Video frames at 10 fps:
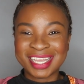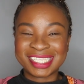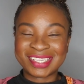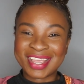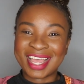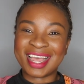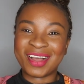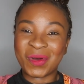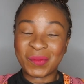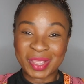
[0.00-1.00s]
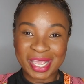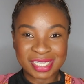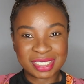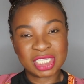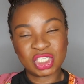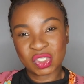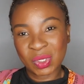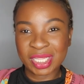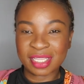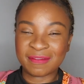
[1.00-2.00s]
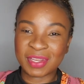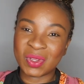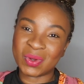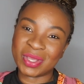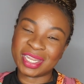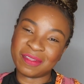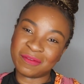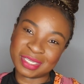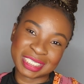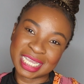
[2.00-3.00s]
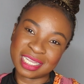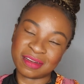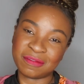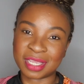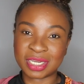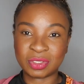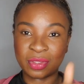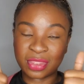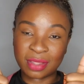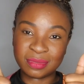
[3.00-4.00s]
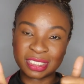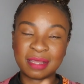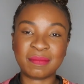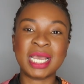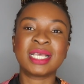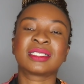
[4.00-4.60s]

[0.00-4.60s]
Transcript: So yeah, I hope you guys enjoyed this video, and if you did, don't forget to thumbs up,